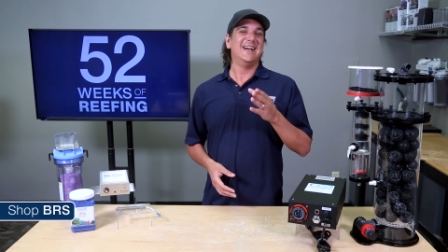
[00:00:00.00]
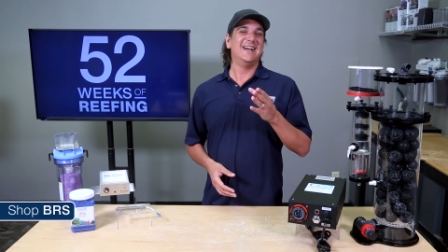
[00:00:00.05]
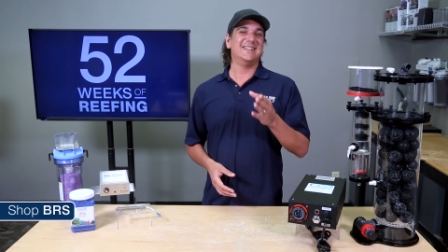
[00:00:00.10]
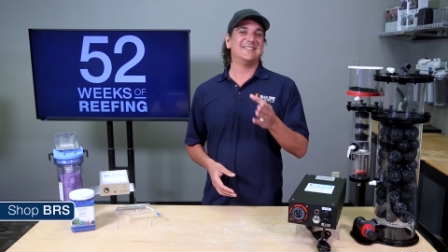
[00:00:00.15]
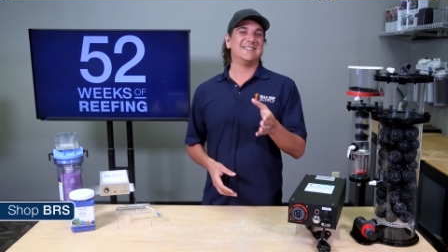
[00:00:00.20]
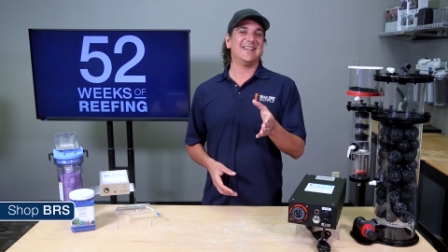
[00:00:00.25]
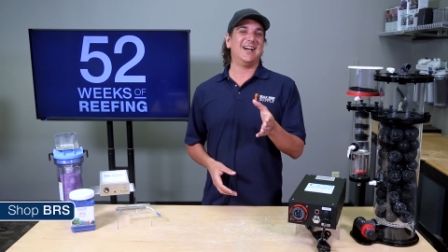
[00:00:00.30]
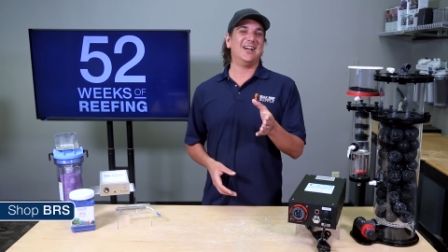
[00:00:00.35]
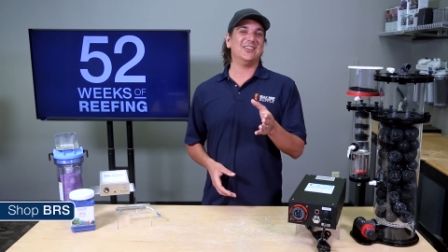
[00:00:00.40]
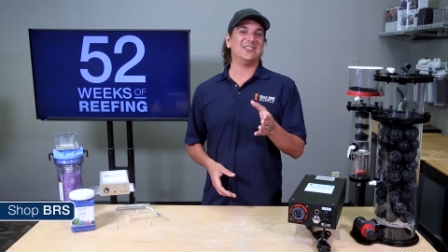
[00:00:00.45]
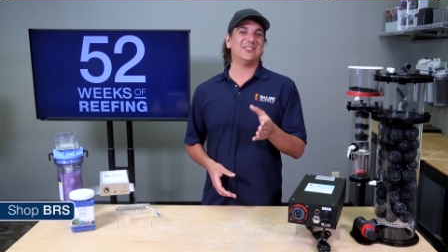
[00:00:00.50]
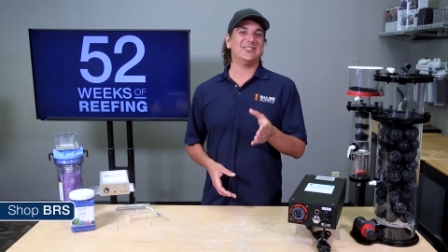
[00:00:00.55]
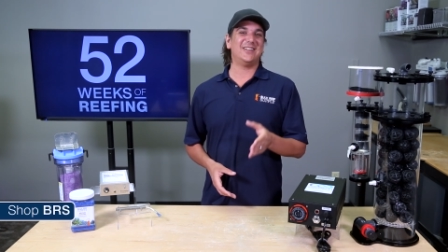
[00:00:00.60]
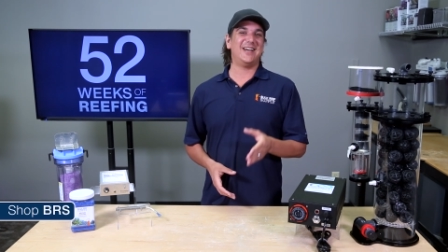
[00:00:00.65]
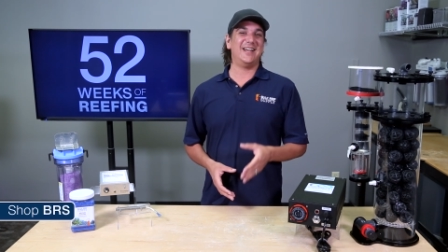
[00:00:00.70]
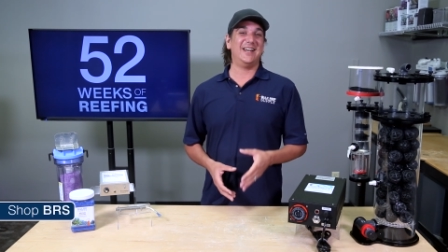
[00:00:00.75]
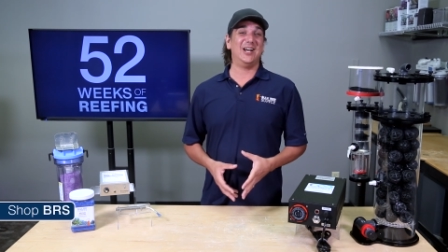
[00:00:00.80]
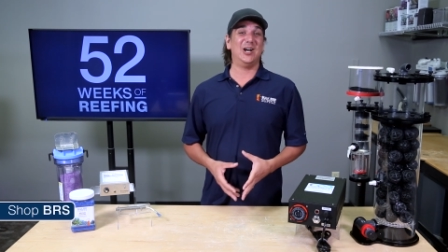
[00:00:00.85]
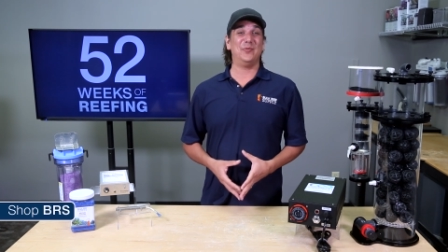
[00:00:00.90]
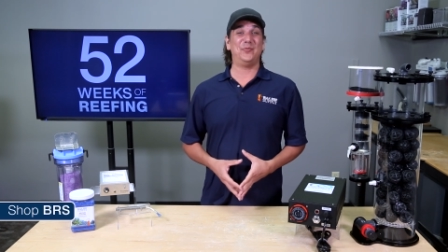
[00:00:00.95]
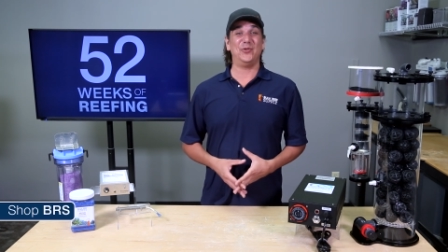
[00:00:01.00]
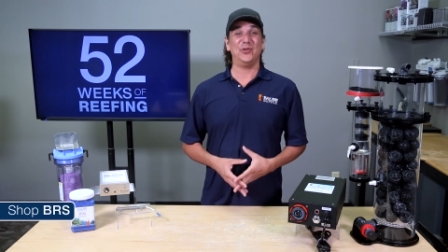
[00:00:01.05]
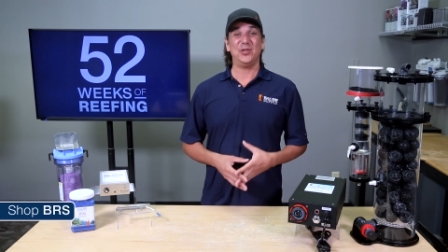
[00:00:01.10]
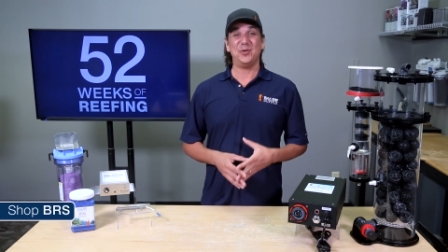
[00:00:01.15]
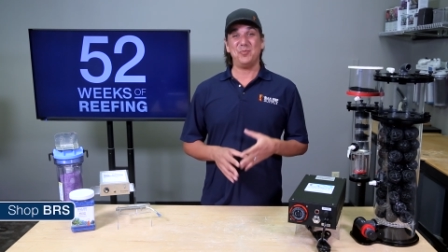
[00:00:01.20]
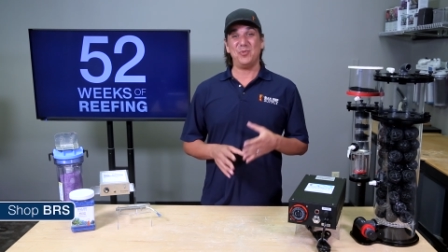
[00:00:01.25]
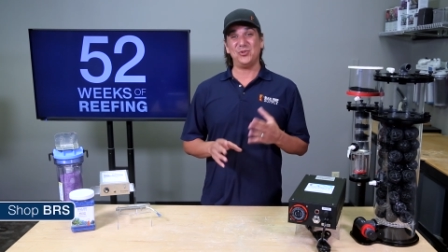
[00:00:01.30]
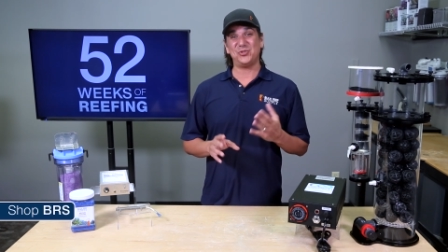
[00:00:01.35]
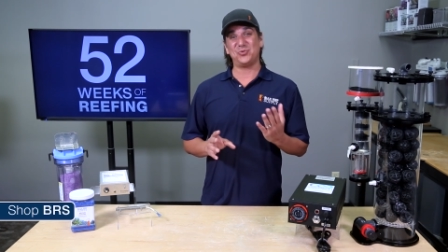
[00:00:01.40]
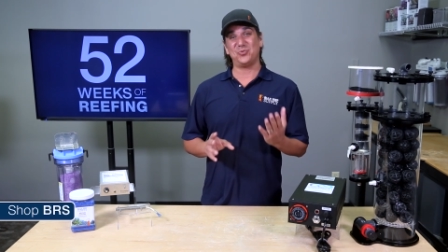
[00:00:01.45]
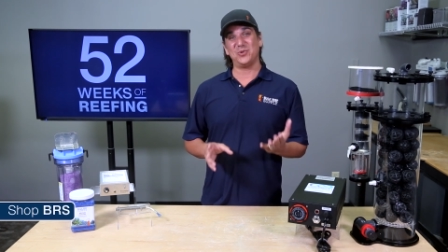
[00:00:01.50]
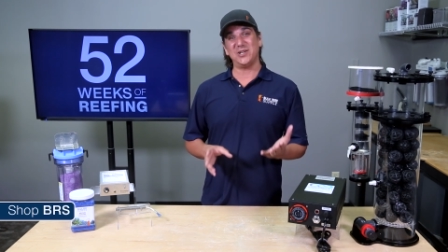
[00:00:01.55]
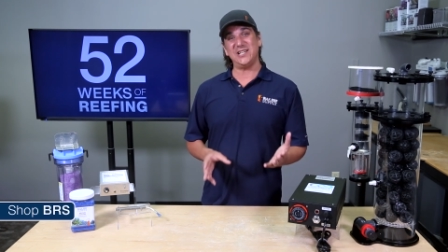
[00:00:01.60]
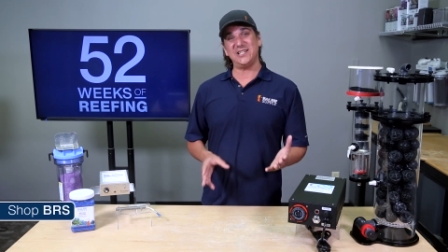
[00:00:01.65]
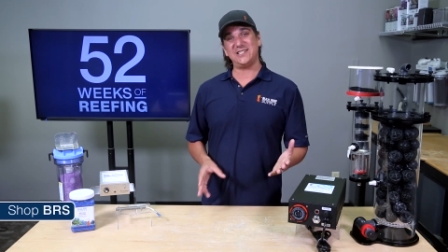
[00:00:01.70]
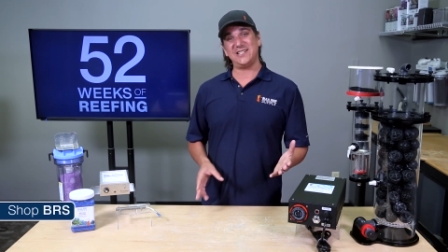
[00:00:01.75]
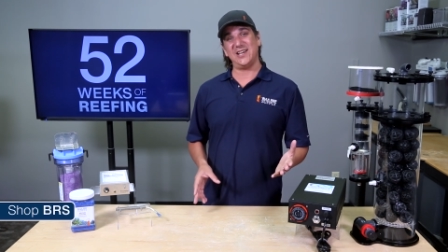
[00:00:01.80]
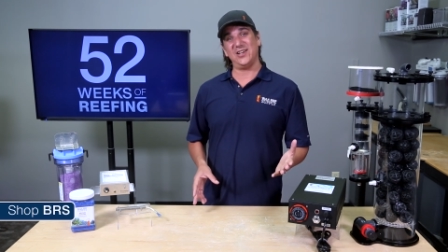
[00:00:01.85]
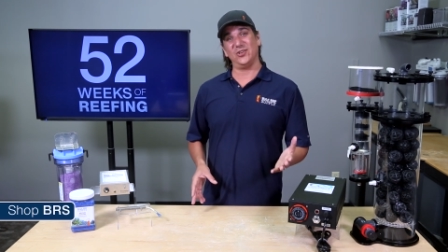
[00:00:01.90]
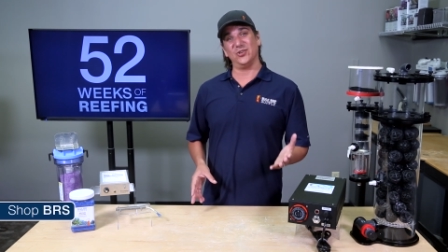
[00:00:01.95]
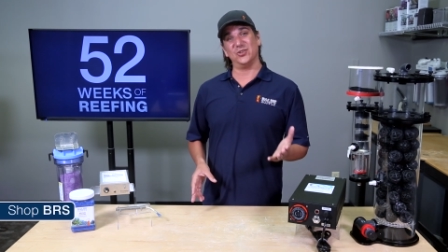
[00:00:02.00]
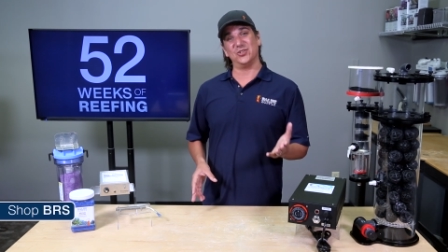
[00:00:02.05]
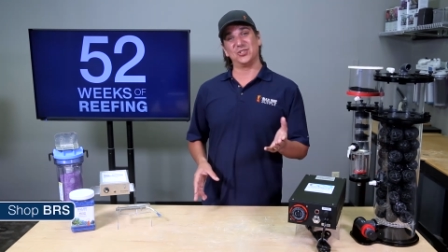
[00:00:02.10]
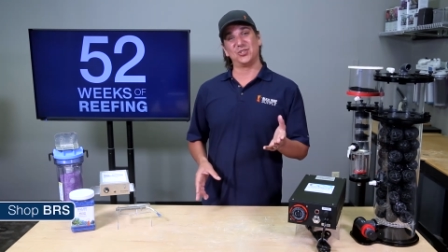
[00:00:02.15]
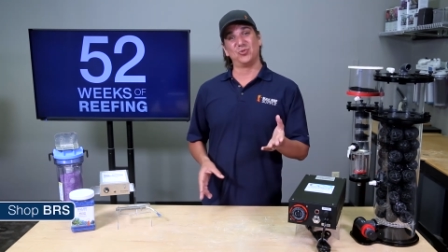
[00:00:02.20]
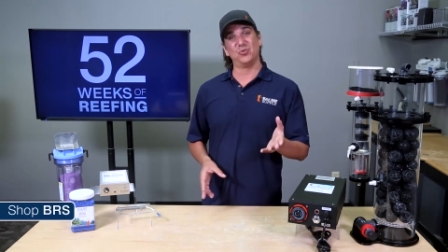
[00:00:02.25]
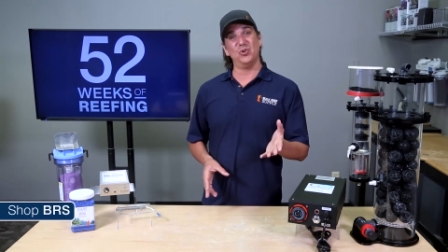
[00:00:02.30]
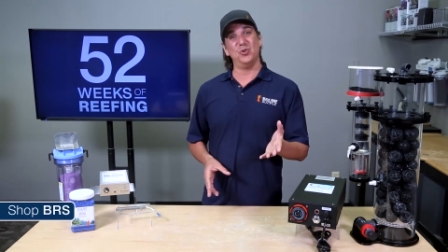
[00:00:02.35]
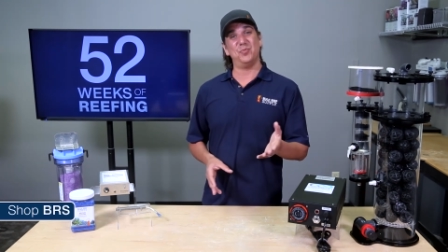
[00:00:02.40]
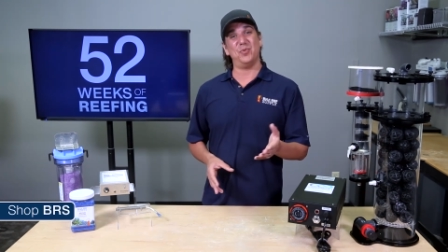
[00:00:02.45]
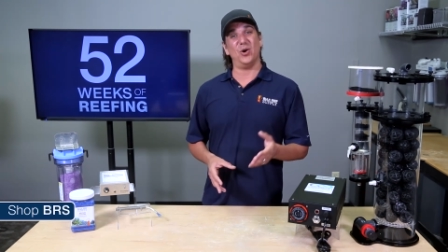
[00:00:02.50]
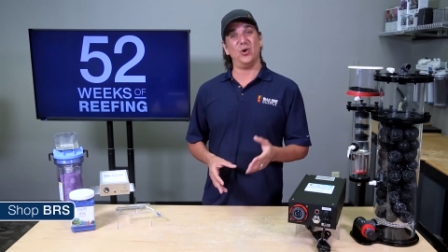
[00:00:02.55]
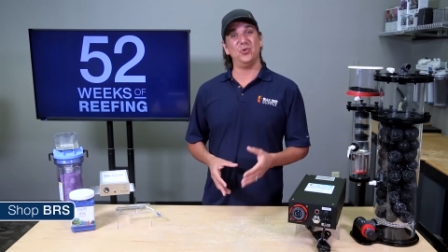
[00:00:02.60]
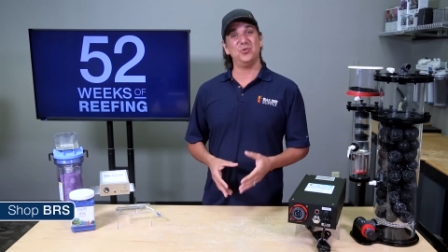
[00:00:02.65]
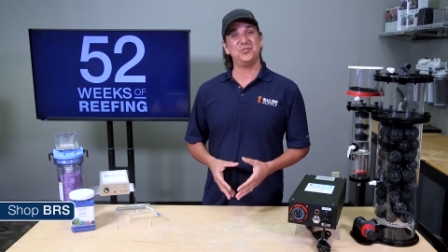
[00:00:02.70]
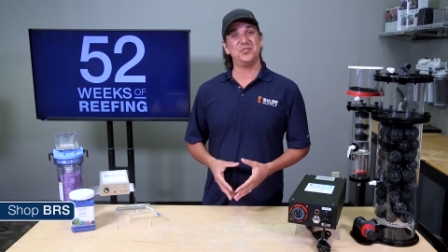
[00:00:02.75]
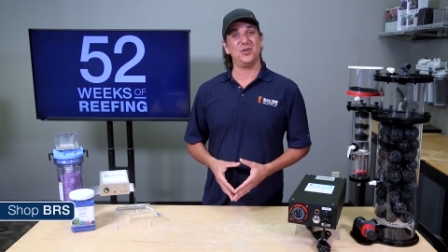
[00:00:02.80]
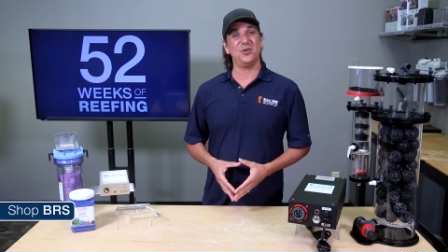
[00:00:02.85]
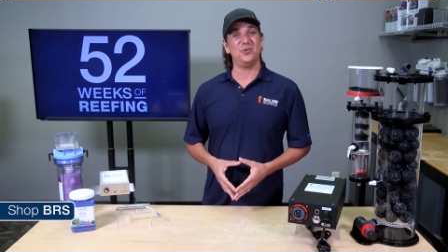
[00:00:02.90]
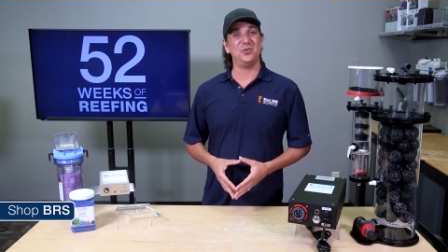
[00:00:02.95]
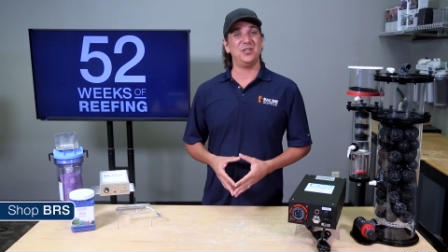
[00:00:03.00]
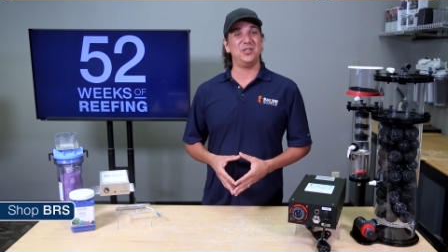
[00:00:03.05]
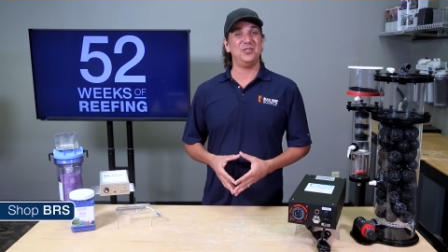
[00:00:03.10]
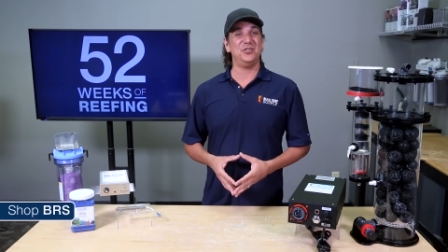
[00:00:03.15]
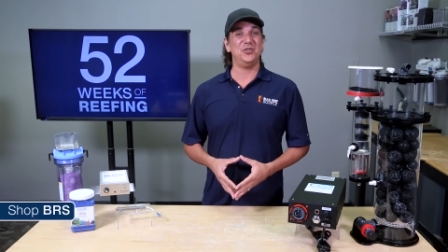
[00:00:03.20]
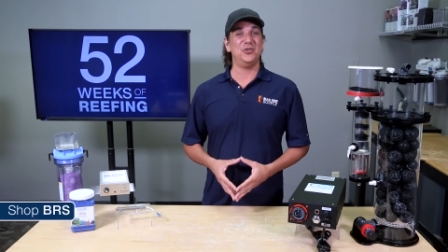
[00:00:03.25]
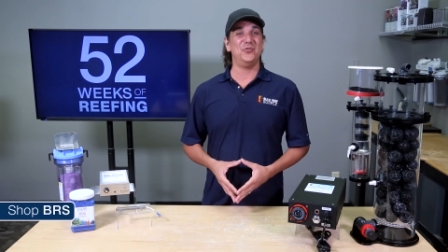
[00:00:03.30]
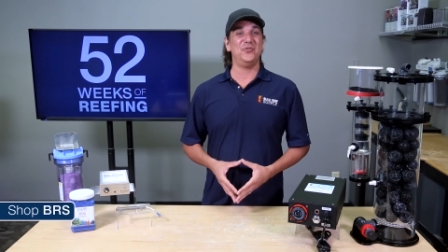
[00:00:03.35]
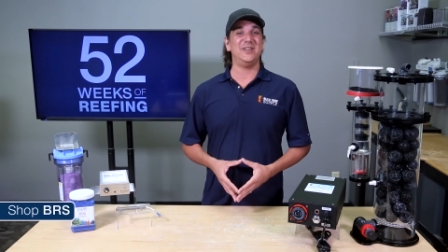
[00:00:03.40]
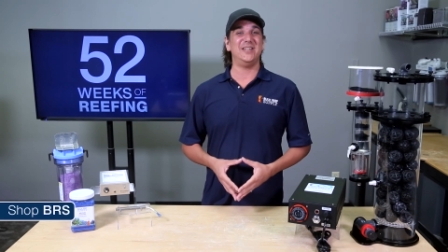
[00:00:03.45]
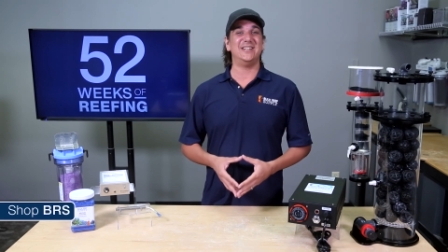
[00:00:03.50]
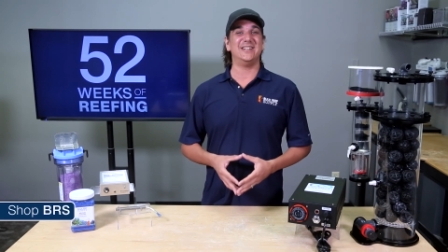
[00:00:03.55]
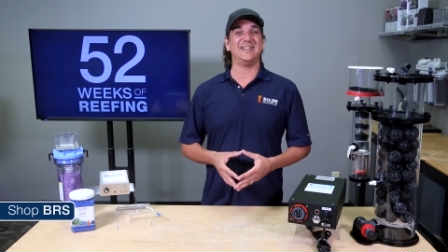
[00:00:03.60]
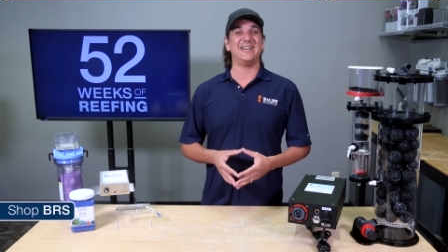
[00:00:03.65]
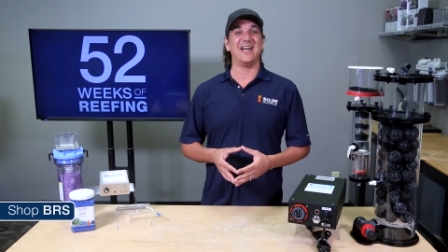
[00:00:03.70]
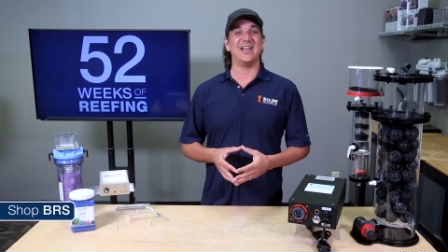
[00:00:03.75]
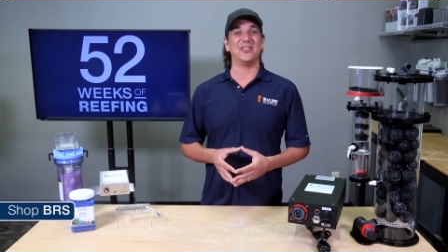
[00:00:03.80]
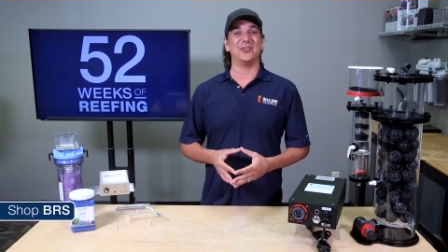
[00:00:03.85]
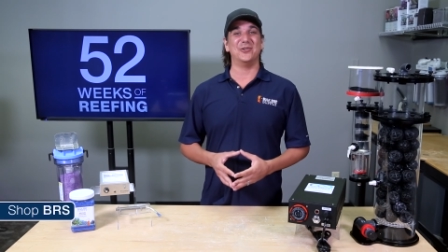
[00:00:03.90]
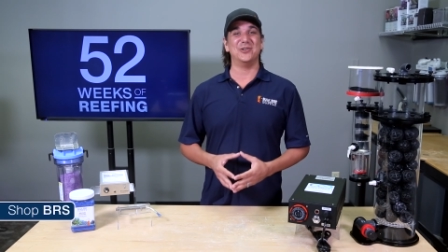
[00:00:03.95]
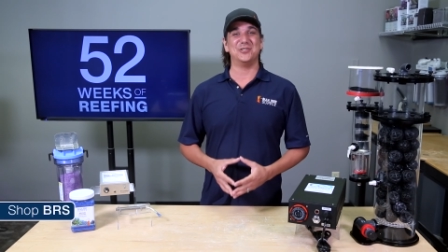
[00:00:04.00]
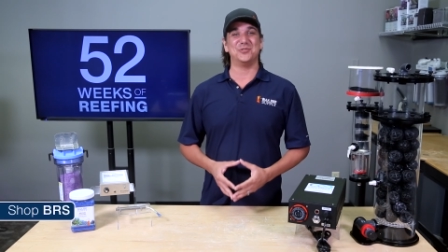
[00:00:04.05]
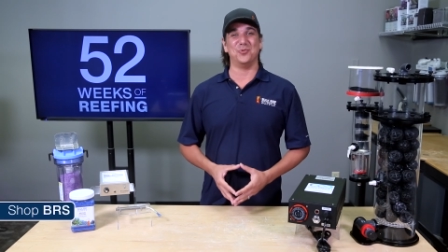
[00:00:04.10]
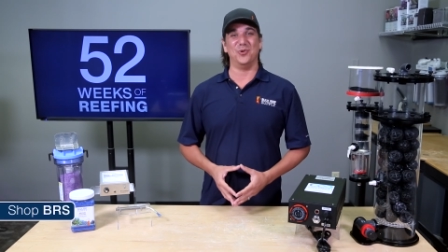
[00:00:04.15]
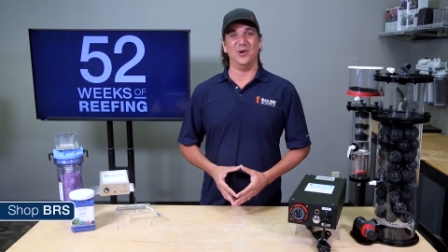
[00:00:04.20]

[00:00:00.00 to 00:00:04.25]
It's also not helpful that most retailers group ozone and UV together as